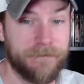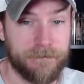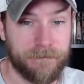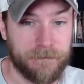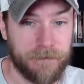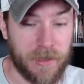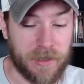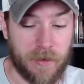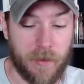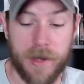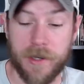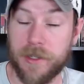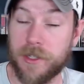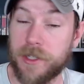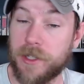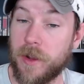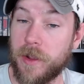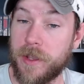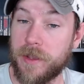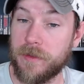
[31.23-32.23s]
let's go ahead and
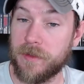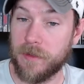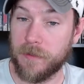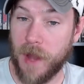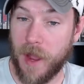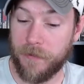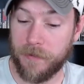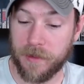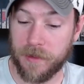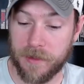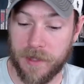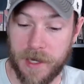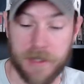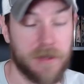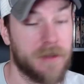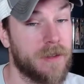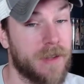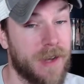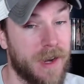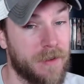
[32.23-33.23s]
show you some
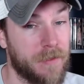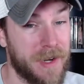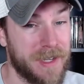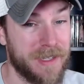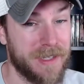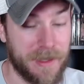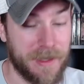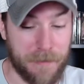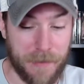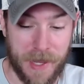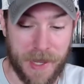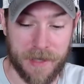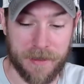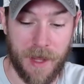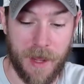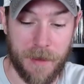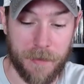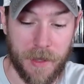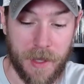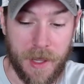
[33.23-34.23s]
novelizations that I recently picked
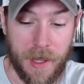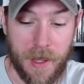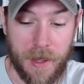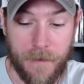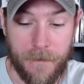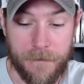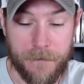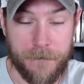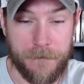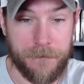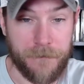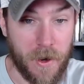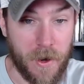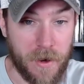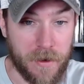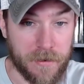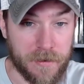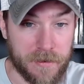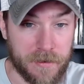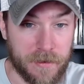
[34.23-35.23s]
up.
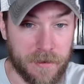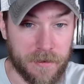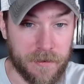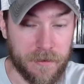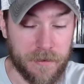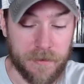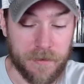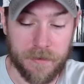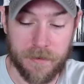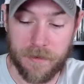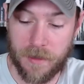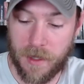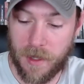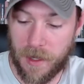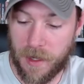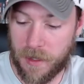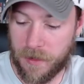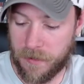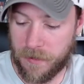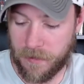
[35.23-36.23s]
First,
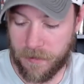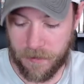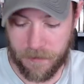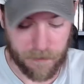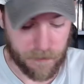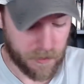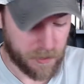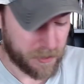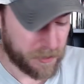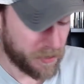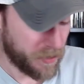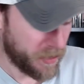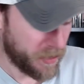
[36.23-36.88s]
I want to show